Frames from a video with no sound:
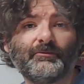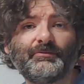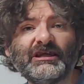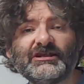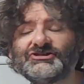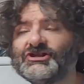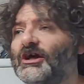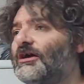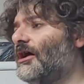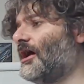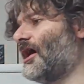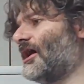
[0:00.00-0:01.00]

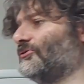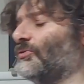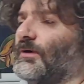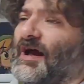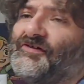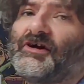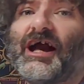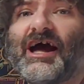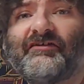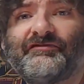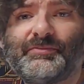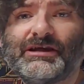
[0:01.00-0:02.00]
pizza. I'd rather
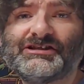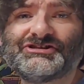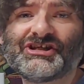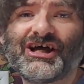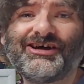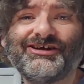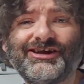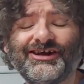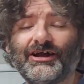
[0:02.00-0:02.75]
have pizza.